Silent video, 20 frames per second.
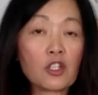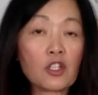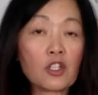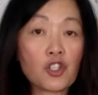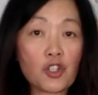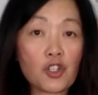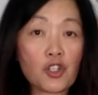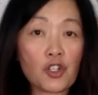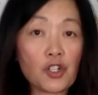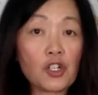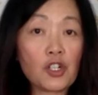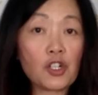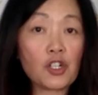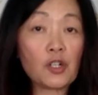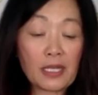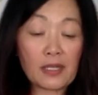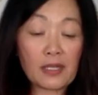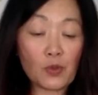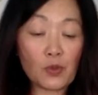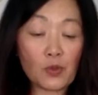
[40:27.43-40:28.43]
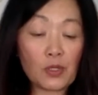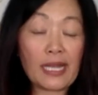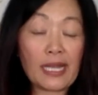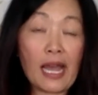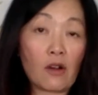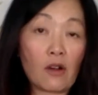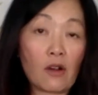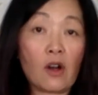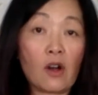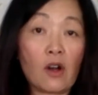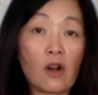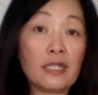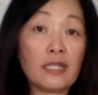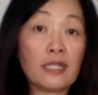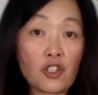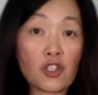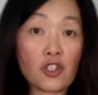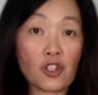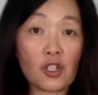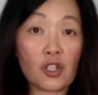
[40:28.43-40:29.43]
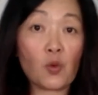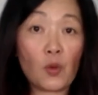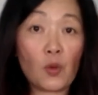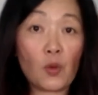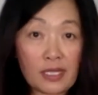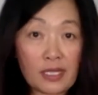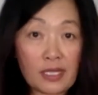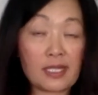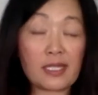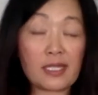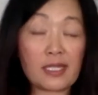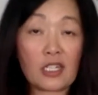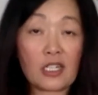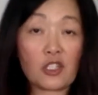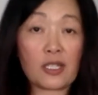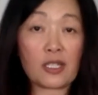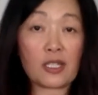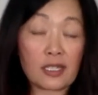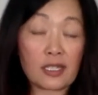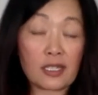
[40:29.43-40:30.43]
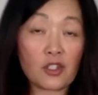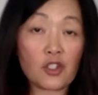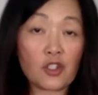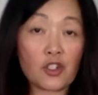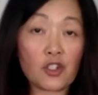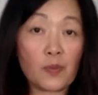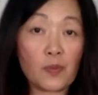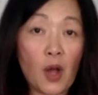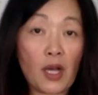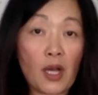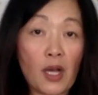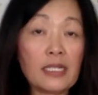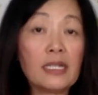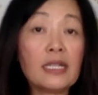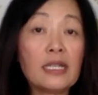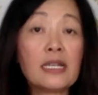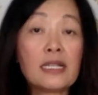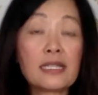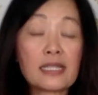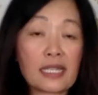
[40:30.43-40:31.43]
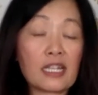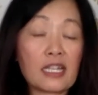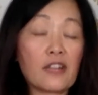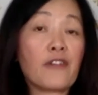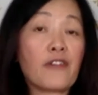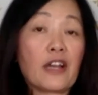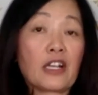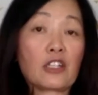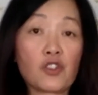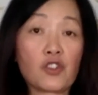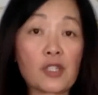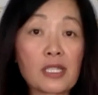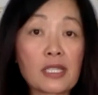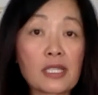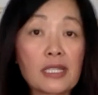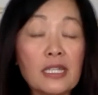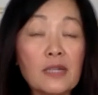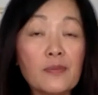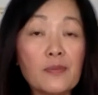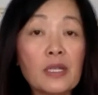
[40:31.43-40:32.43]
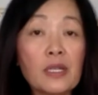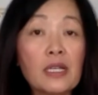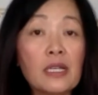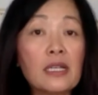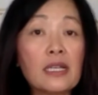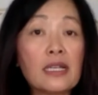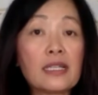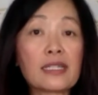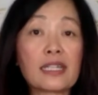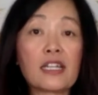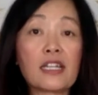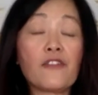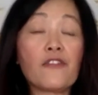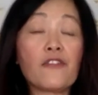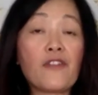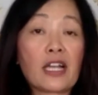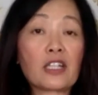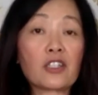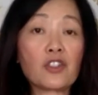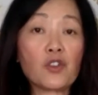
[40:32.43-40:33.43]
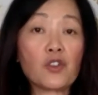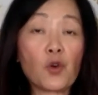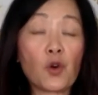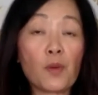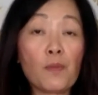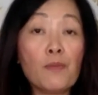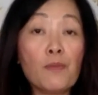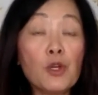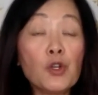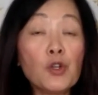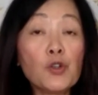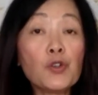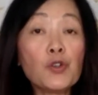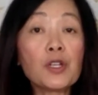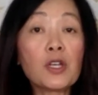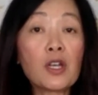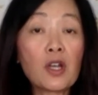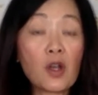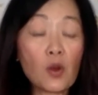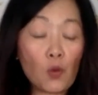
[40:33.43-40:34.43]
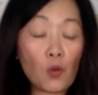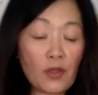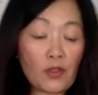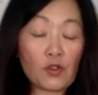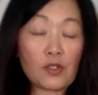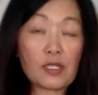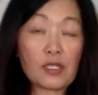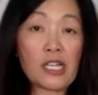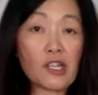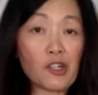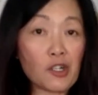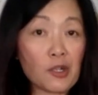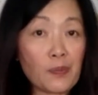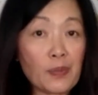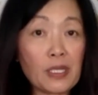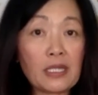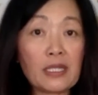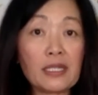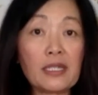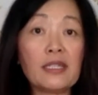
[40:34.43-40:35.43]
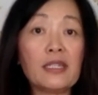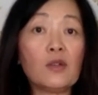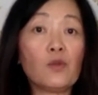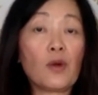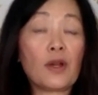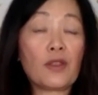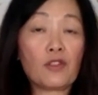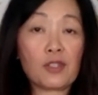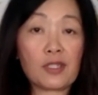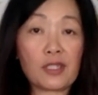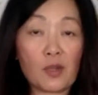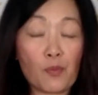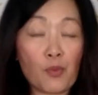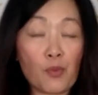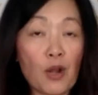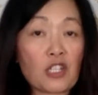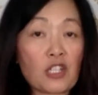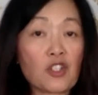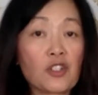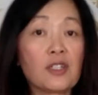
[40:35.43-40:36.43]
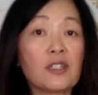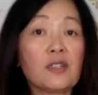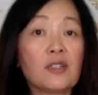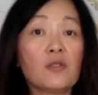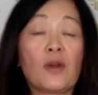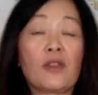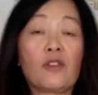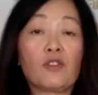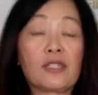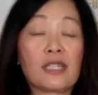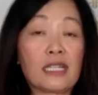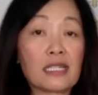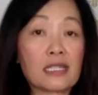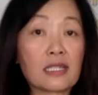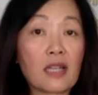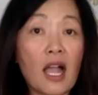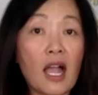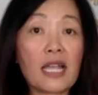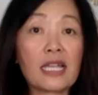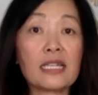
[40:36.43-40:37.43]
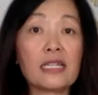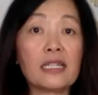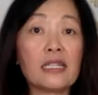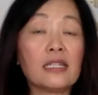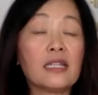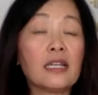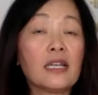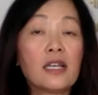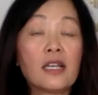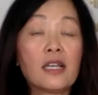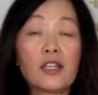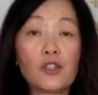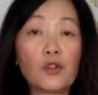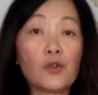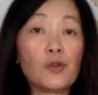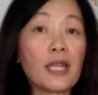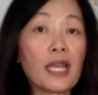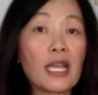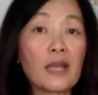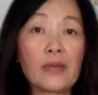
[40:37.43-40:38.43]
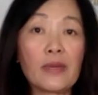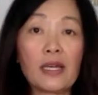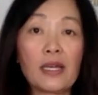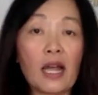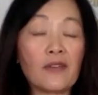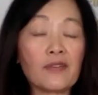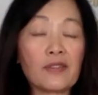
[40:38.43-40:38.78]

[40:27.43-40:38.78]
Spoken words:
Sugar, because really alcohol is sugar once it's digested into your body. It's going to affect your sleep. It's going to affect your mood, whether it's irritability, whether it's depression, whether it's anxiety, you name it.